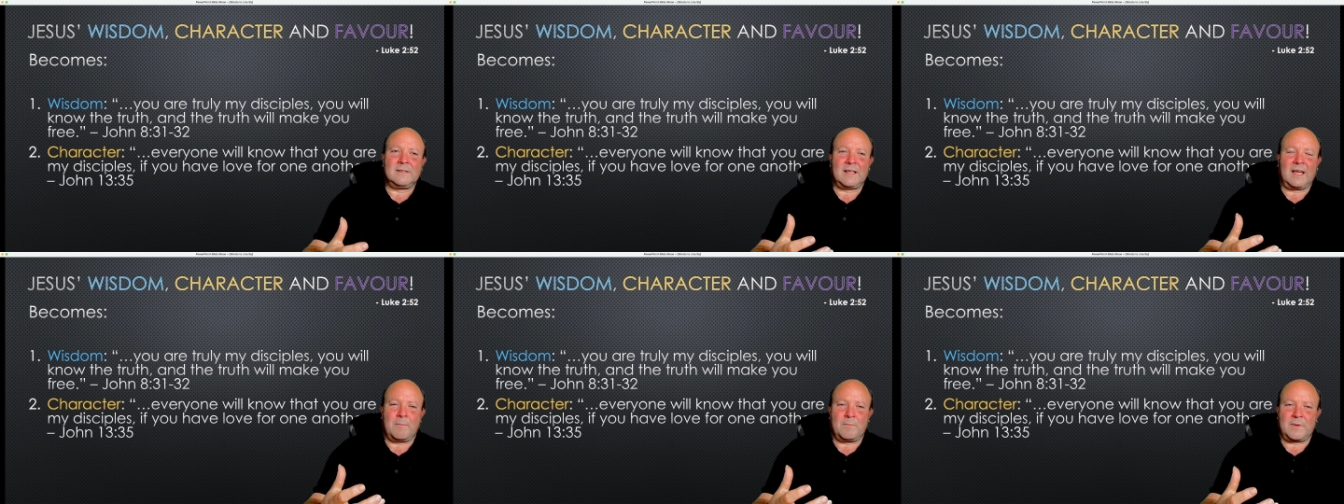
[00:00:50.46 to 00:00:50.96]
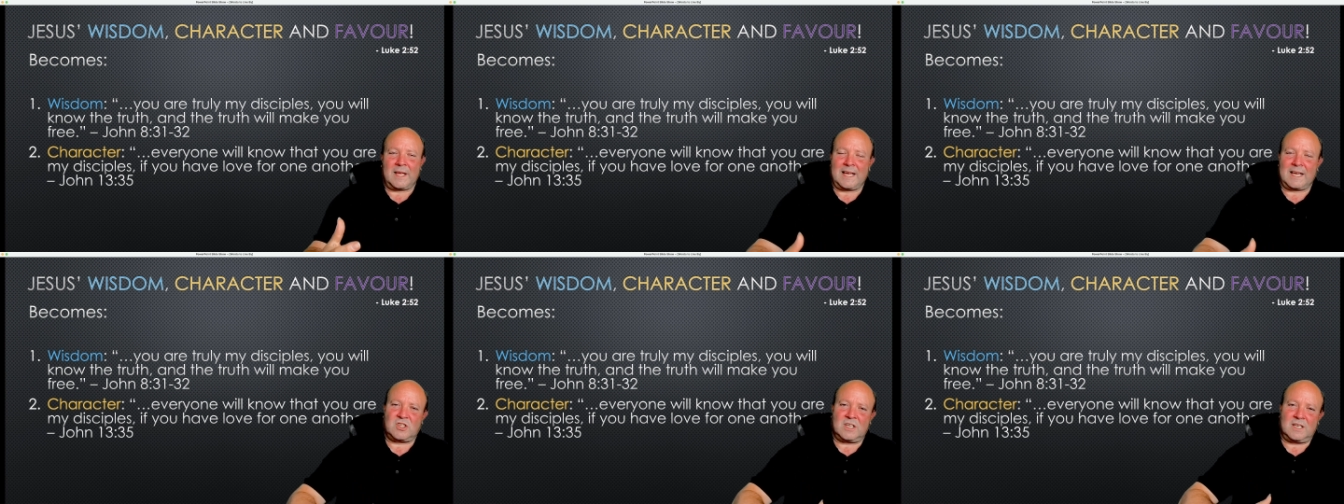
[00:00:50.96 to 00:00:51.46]
And
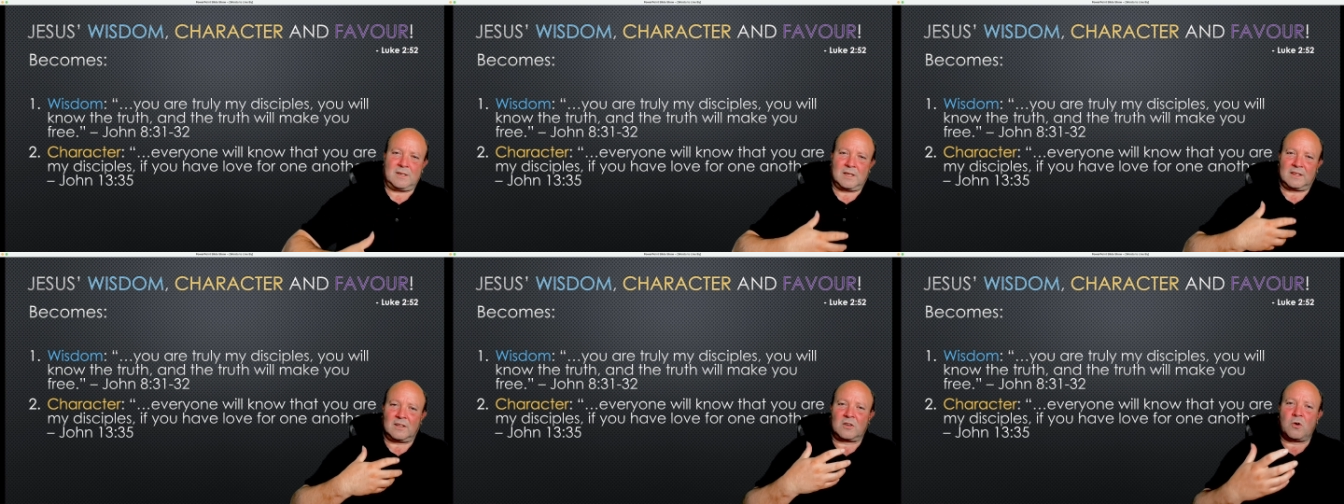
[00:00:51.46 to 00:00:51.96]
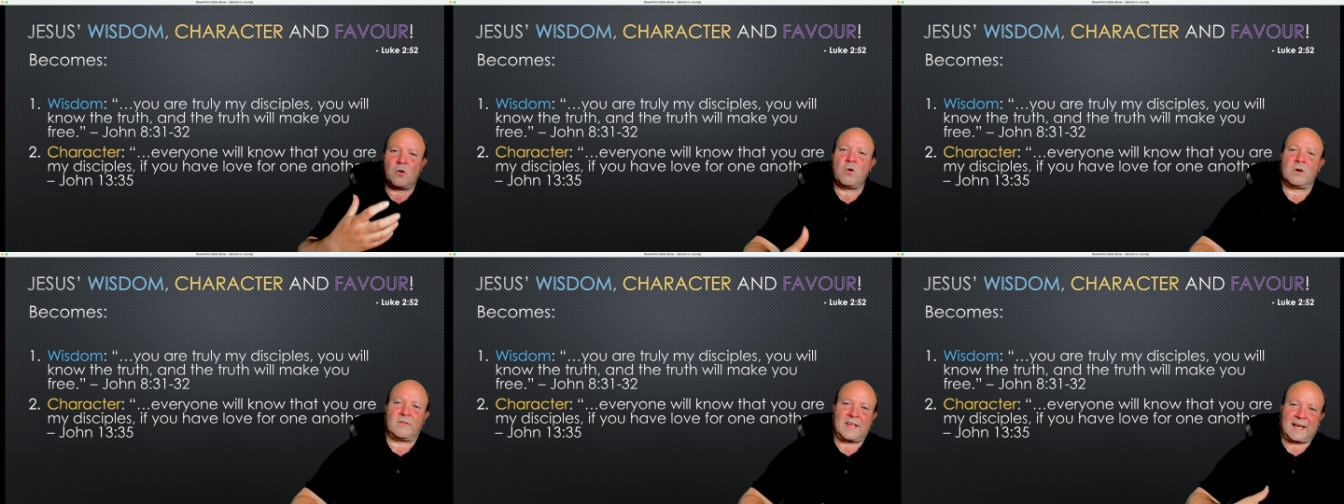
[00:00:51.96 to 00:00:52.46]
actually, at the
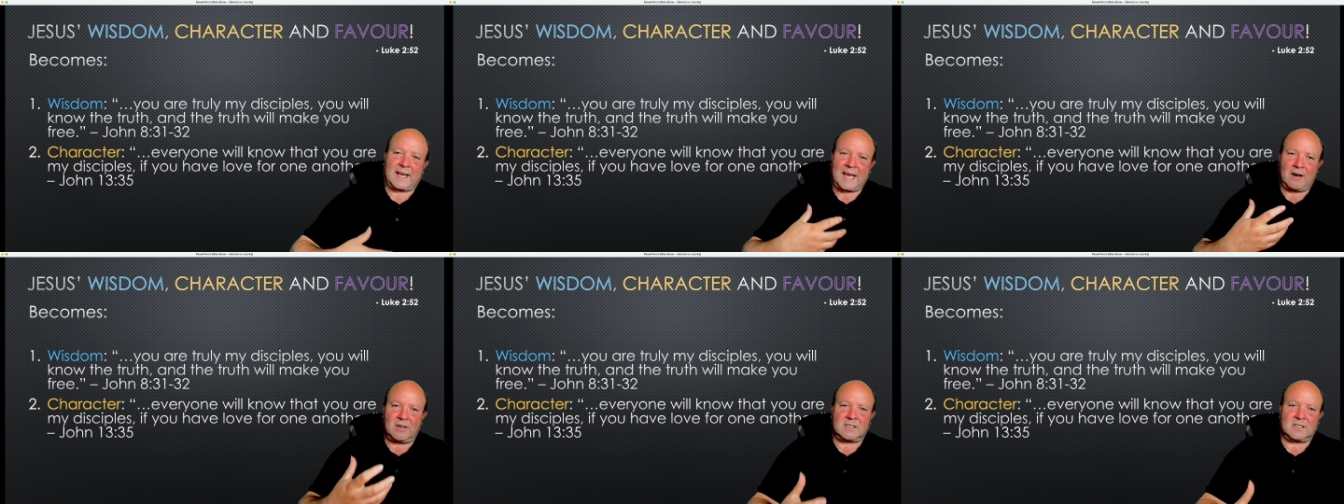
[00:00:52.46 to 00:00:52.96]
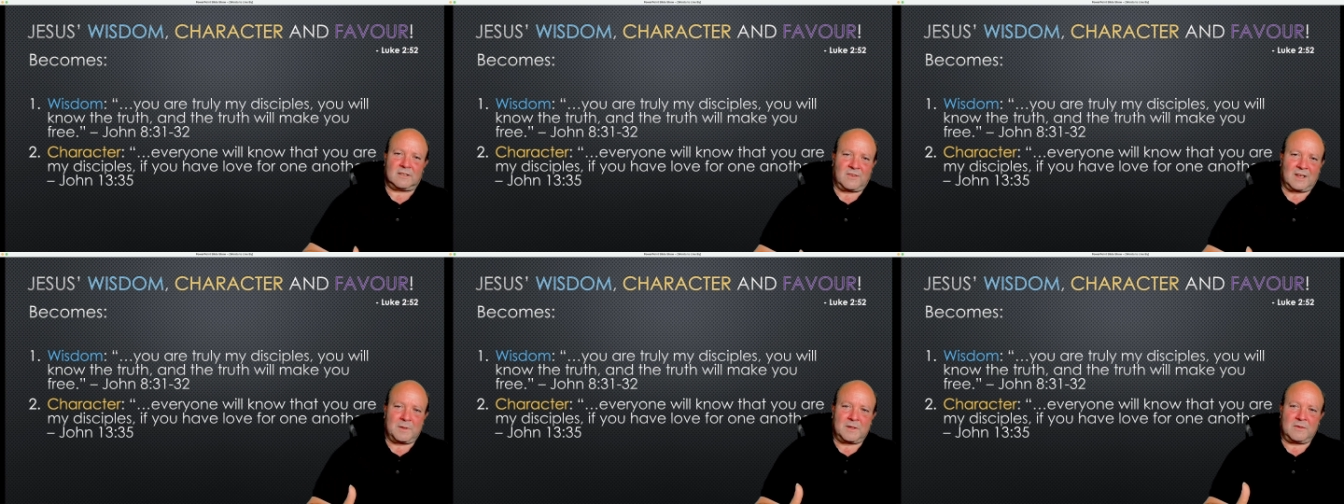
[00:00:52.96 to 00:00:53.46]
core of that character
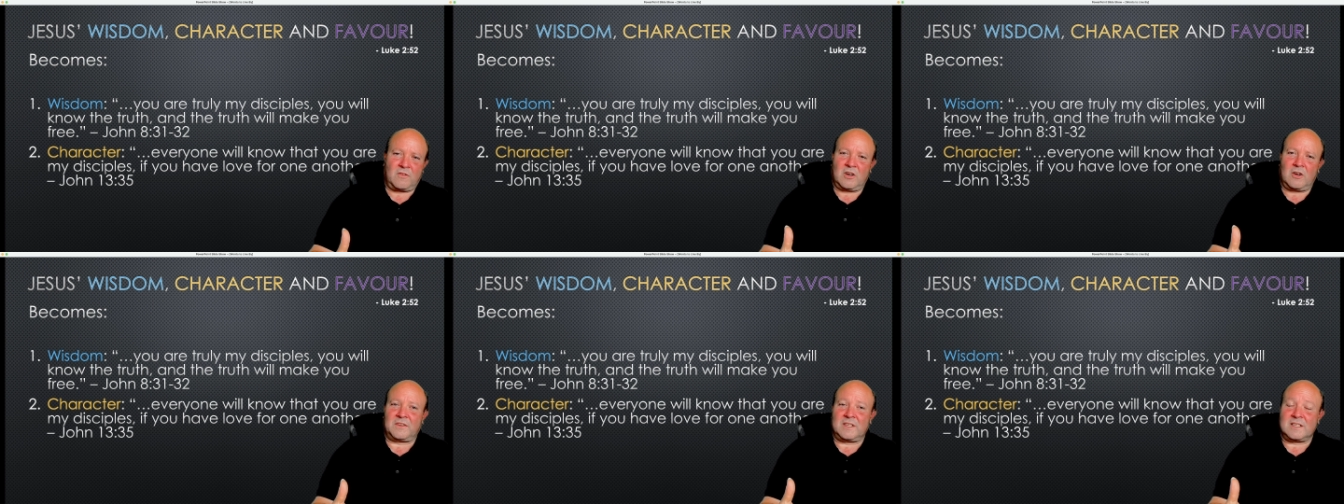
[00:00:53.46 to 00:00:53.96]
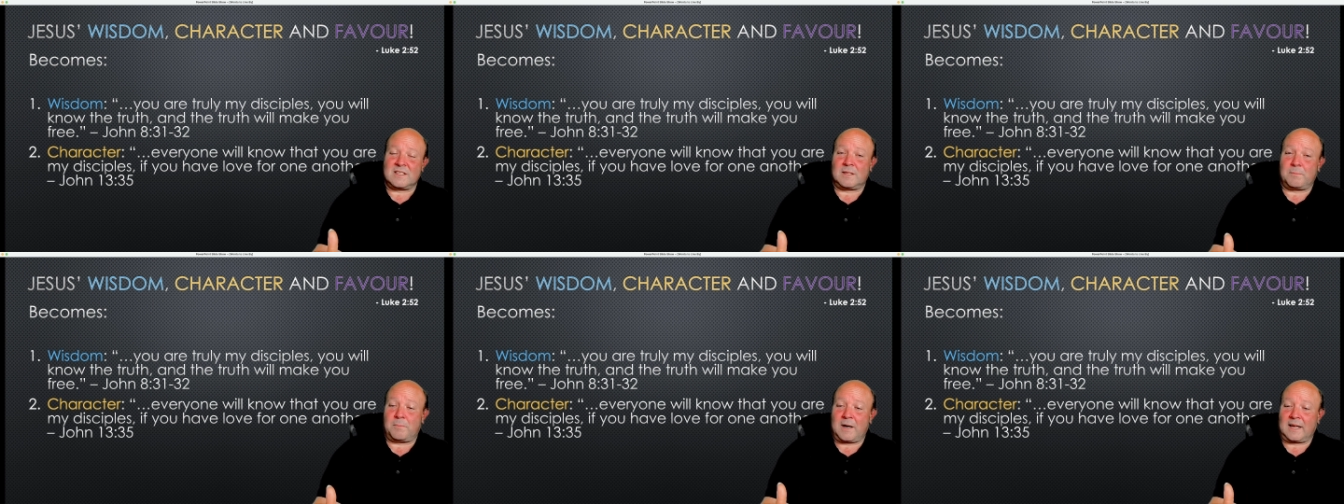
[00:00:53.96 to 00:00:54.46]
development very often is the
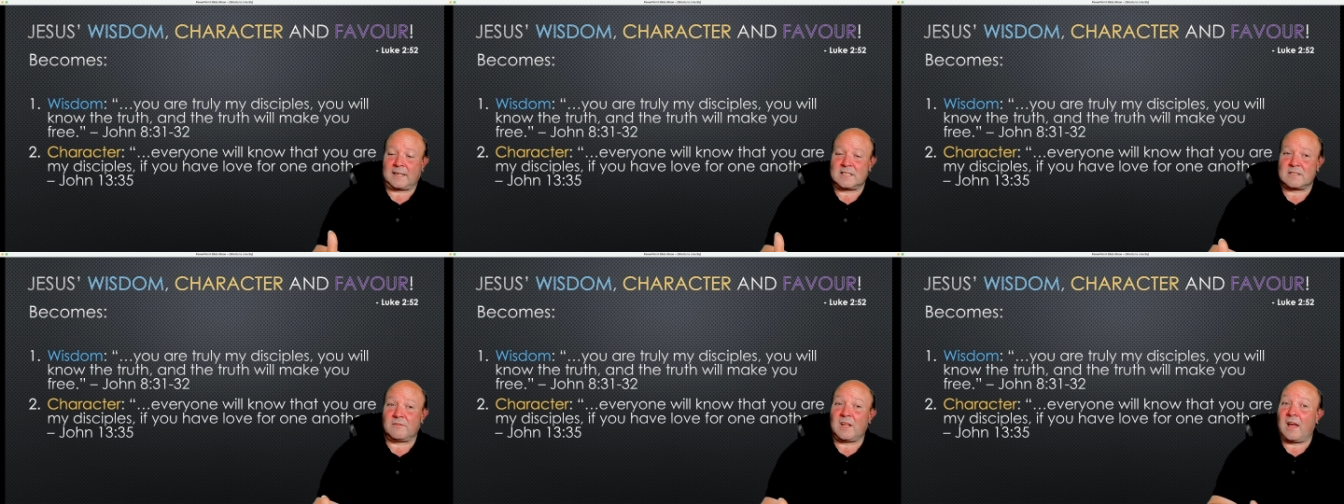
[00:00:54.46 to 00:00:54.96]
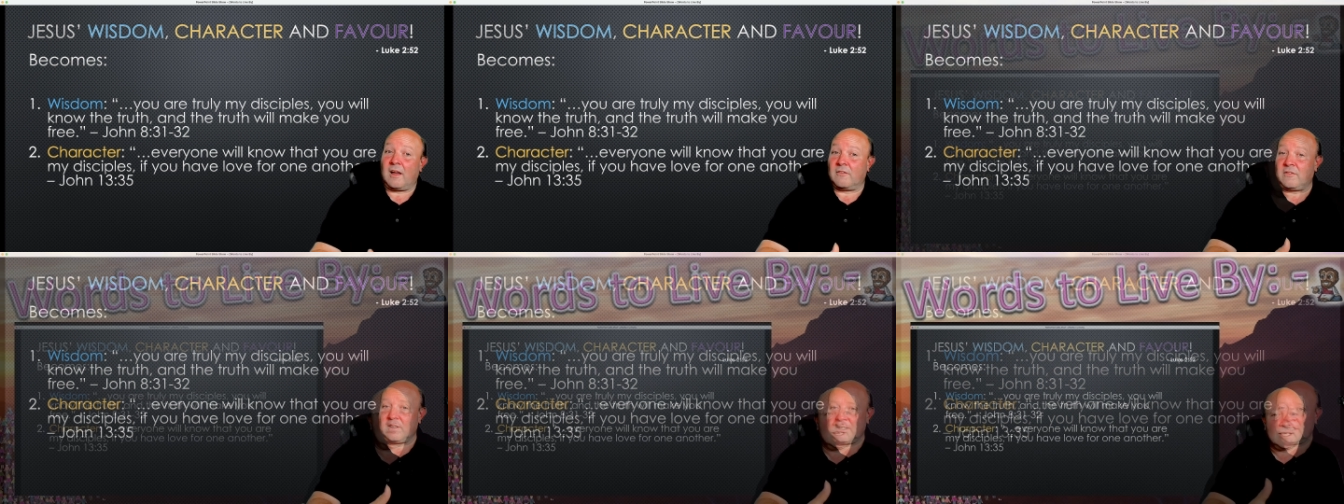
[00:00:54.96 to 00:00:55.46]
practice of love.